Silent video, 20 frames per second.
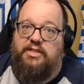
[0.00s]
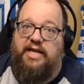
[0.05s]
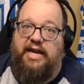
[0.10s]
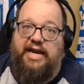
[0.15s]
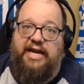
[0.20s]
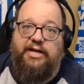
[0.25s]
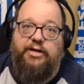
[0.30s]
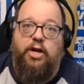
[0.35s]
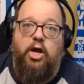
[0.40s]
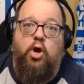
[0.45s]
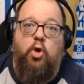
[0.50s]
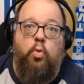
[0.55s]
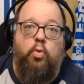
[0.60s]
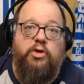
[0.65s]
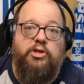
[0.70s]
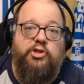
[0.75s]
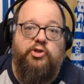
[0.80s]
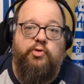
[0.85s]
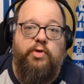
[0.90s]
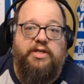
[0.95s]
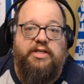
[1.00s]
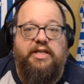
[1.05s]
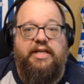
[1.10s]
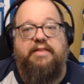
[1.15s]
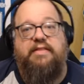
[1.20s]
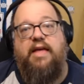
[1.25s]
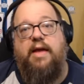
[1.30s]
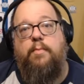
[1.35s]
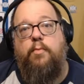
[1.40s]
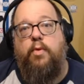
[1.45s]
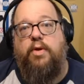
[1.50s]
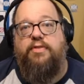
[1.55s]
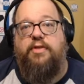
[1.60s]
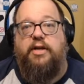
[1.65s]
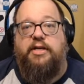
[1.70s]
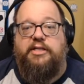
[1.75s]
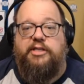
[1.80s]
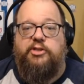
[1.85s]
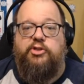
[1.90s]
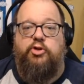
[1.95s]
and restricting them
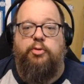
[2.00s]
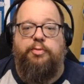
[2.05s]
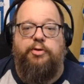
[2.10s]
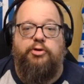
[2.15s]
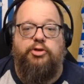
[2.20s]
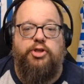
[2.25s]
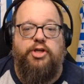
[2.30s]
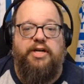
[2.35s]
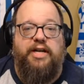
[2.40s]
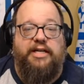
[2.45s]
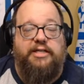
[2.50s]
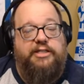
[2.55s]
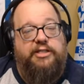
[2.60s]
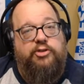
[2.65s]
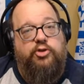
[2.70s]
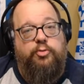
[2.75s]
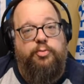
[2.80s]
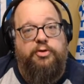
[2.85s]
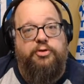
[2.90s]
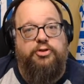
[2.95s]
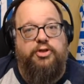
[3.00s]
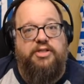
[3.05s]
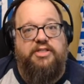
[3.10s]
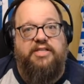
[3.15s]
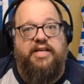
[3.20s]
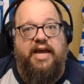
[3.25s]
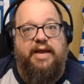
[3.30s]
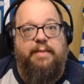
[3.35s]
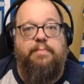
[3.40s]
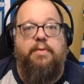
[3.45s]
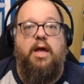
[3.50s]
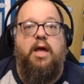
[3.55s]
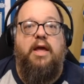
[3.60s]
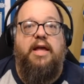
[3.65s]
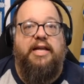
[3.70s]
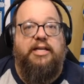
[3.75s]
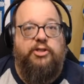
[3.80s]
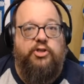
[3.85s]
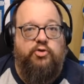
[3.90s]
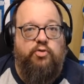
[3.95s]
with distribution and distribution type
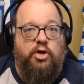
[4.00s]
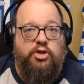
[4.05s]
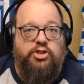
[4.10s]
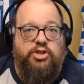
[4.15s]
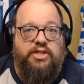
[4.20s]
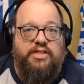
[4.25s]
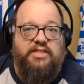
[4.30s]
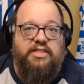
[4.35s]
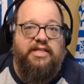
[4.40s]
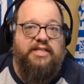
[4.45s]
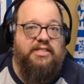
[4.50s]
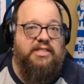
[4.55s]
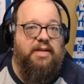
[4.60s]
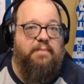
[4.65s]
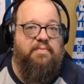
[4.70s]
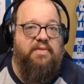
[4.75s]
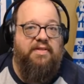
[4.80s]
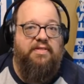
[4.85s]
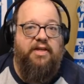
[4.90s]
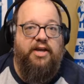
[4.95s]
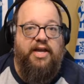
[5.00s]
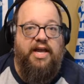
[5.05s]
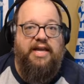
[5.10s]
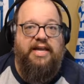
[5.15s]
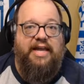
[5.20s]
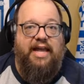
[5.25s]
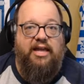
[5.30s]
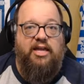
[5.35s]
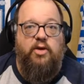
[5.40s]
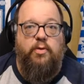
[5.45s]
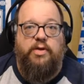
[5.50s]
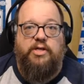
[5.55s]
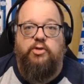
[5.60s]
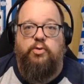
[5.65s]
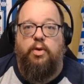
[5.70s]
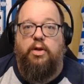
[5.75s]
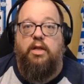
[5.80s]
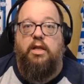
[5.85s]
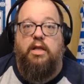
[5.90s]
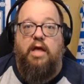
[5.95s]
instructions is something that can get you into
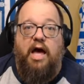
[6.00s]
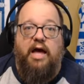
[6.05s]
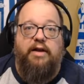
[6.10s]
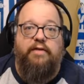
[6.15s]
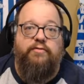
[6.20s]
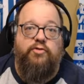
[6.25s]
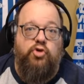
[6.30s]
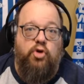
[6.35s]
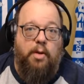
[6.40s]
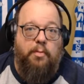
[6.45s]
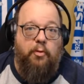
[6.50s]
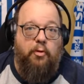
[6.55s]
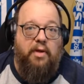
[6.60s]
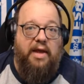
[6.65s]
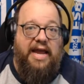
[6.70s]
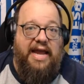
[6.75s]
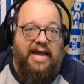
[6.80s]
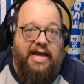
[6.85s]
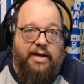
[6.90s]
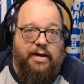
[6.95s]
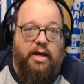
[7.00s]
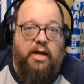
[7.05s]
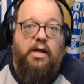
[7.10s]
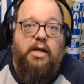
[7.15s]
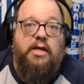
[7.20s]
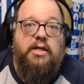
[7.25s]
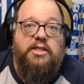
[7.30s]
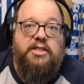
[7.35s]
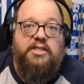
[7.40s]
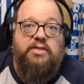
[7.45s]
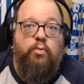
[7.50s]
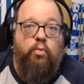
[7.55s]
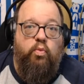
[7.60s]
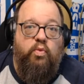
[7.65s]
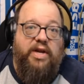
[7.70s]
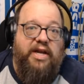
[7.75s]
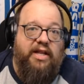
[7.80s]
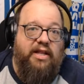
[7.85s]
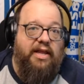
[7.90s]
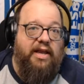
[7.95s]
a lot of trouble and
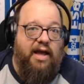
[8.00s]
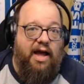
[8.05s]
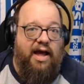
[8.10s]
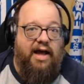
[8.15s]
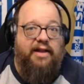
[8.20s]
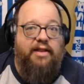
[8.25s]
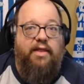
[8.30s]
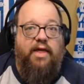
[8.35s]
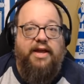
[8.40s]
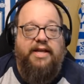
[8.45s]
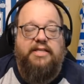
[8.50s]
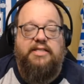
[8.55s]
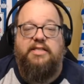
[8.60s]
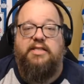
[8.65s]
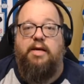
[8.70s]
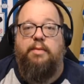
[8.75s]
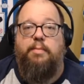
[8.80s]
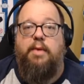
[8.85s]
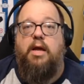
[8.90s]
really highlight some